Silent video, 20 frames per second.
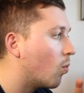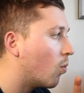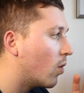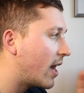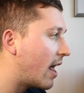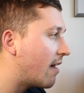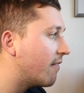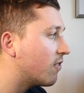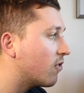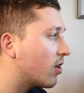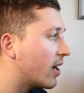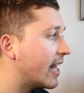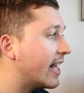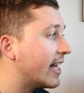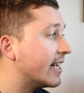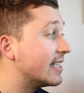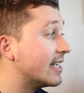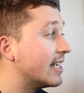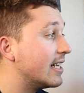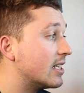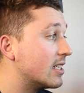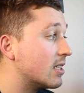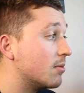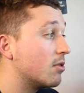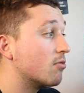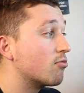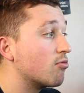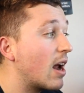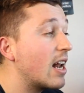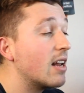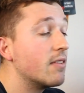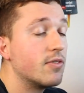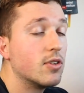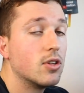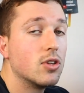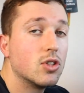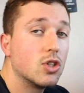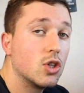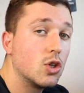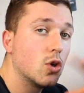Whatever it is, it needs to be
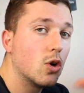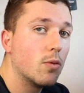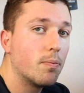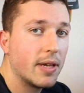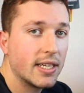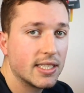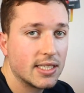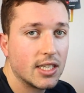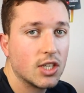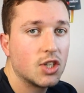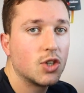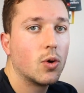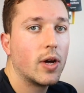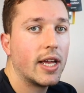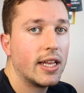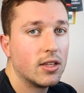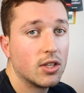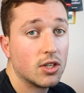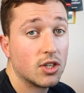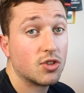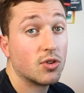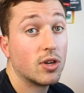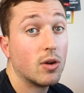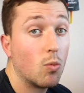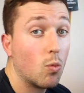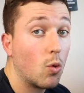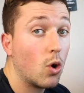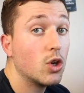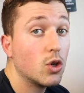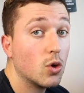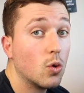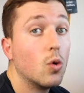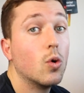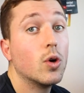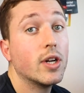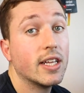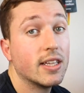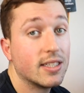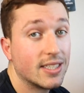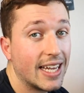relevant to your business, your industry, and what your
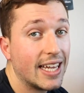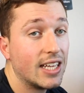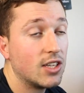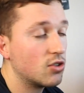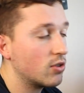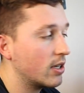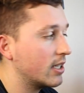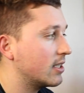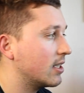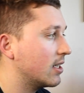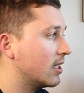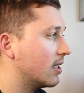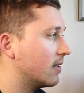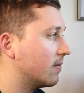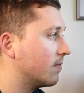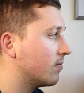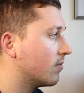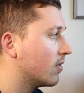audience are interested in.